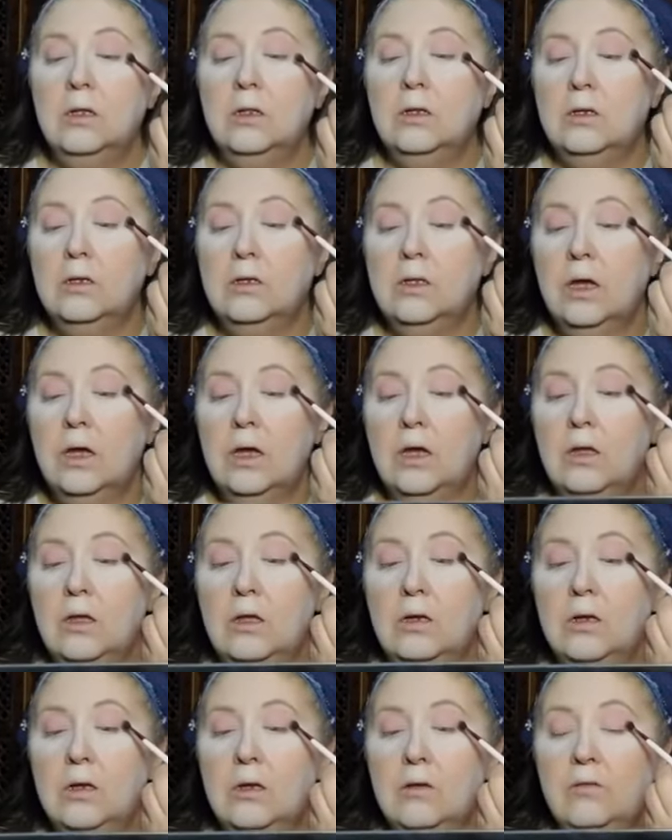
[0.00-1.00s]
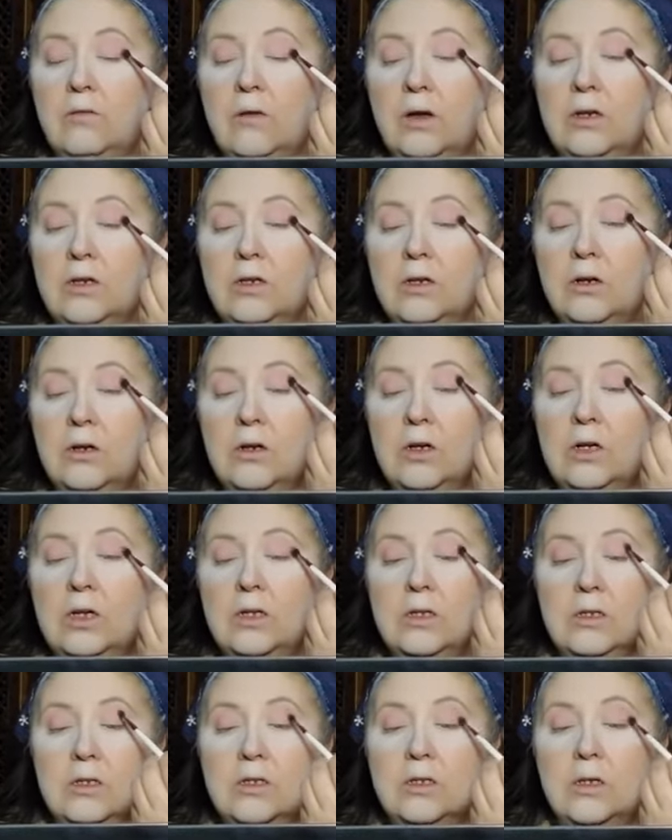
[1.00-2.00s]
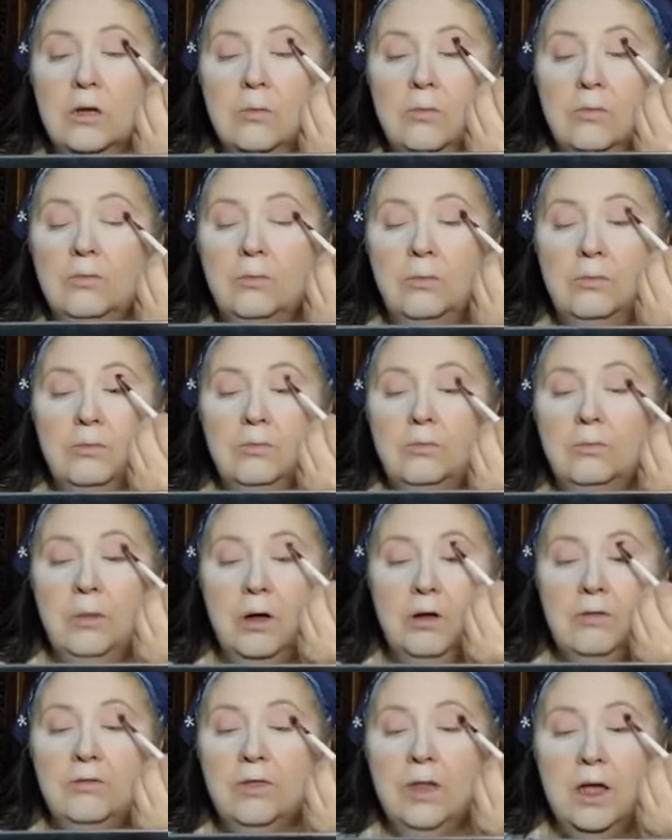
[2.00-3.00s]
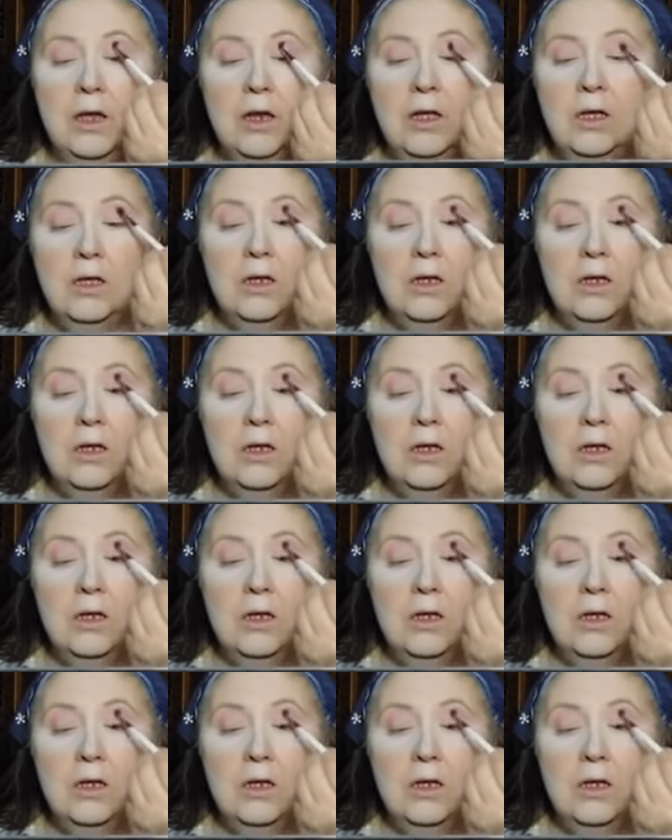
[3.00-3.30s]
Look down, find a crease, and buff that